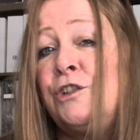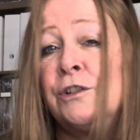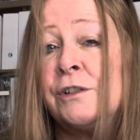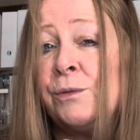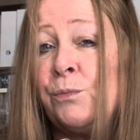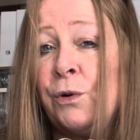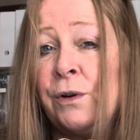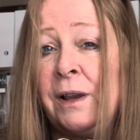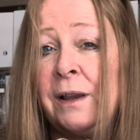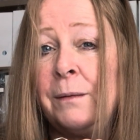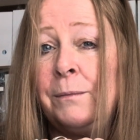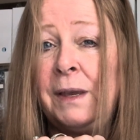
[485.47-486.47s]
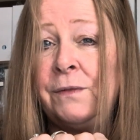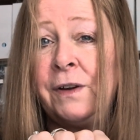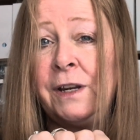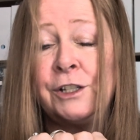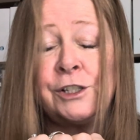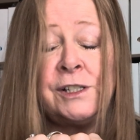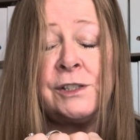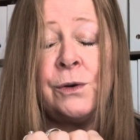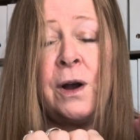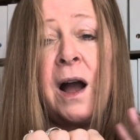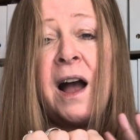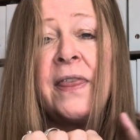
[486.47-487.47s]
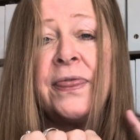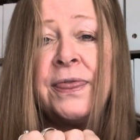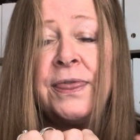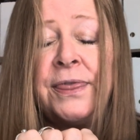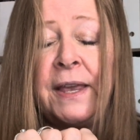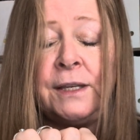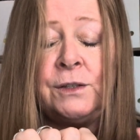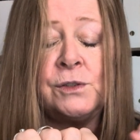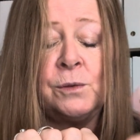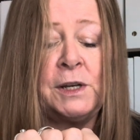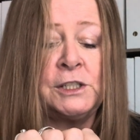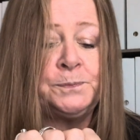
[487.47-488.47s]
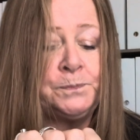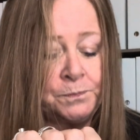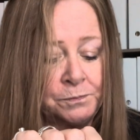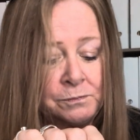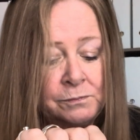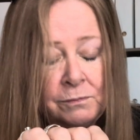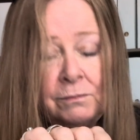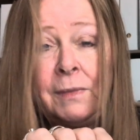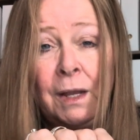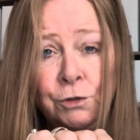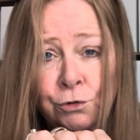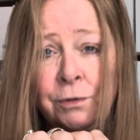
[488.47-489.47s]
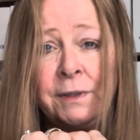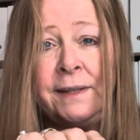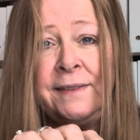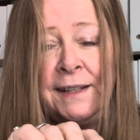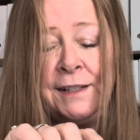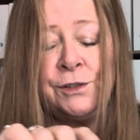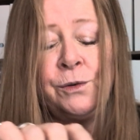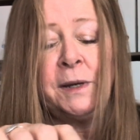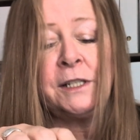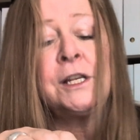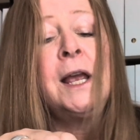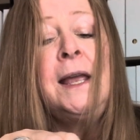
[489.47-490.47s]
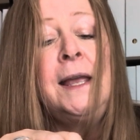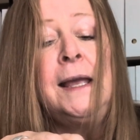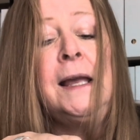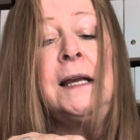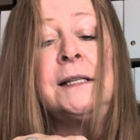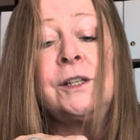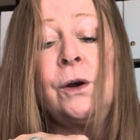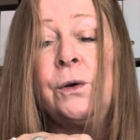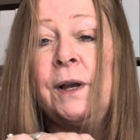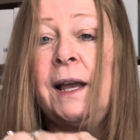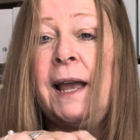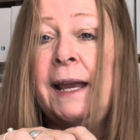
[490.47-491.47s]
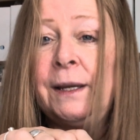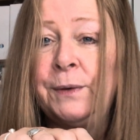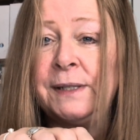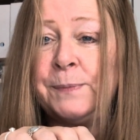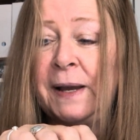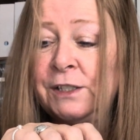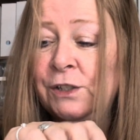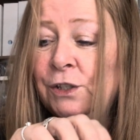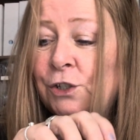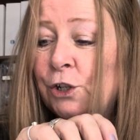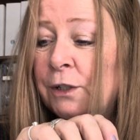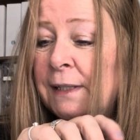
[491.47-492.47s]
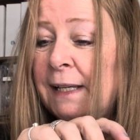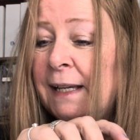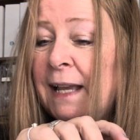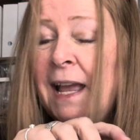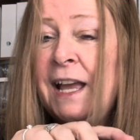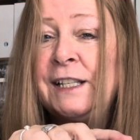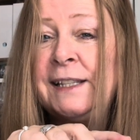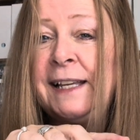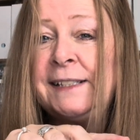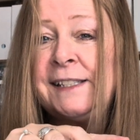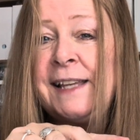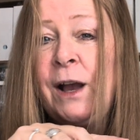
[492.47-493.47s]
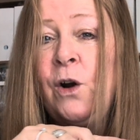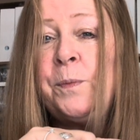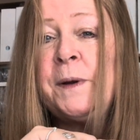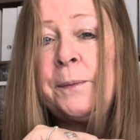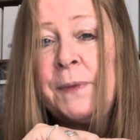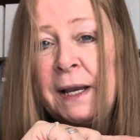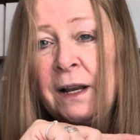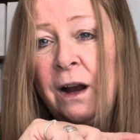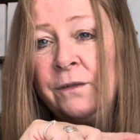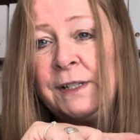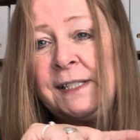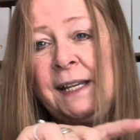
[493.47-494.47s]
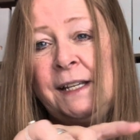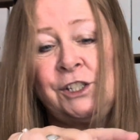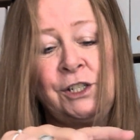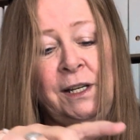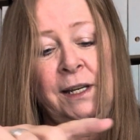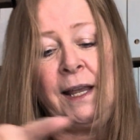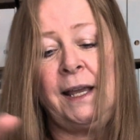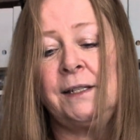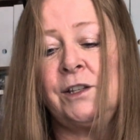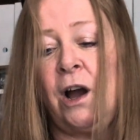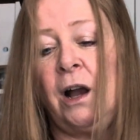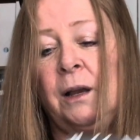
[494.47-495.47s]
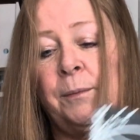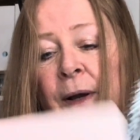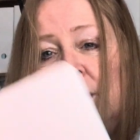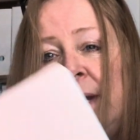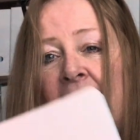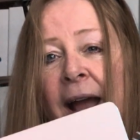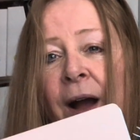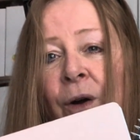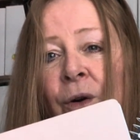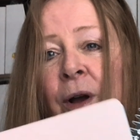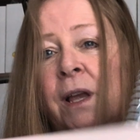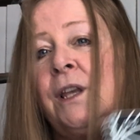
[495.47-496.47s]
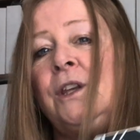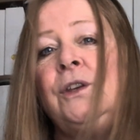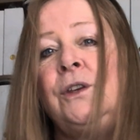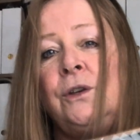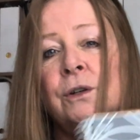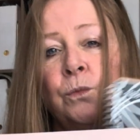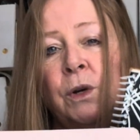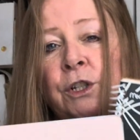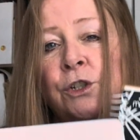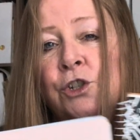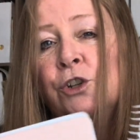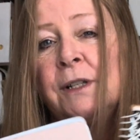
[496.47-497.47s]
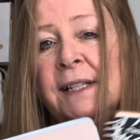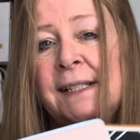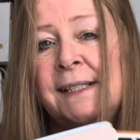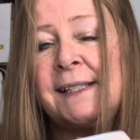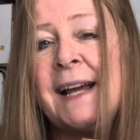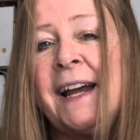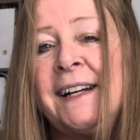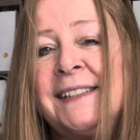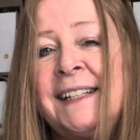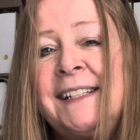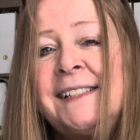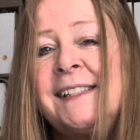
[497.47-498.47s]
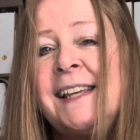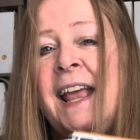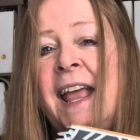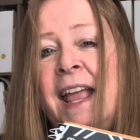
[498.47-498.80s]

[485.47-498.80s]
you're supporting me financially. So thank you so much. Truly, thank you so much. So anyways, back to the journaling. Let's open up that conversation and talk about what your journaling style is.